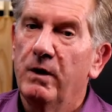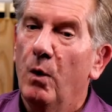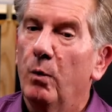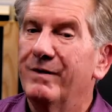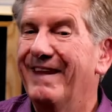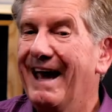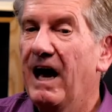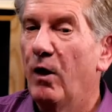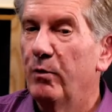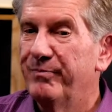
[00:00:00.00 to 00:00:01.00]
Well,
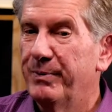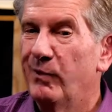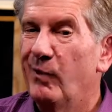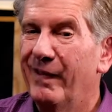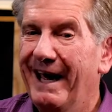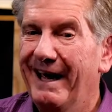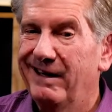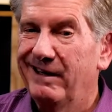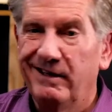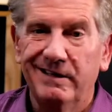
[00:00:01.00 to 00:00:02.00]
now we've put all that
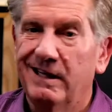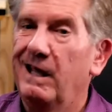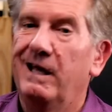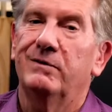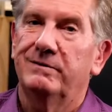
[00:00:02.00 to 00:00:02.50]
in the cloud,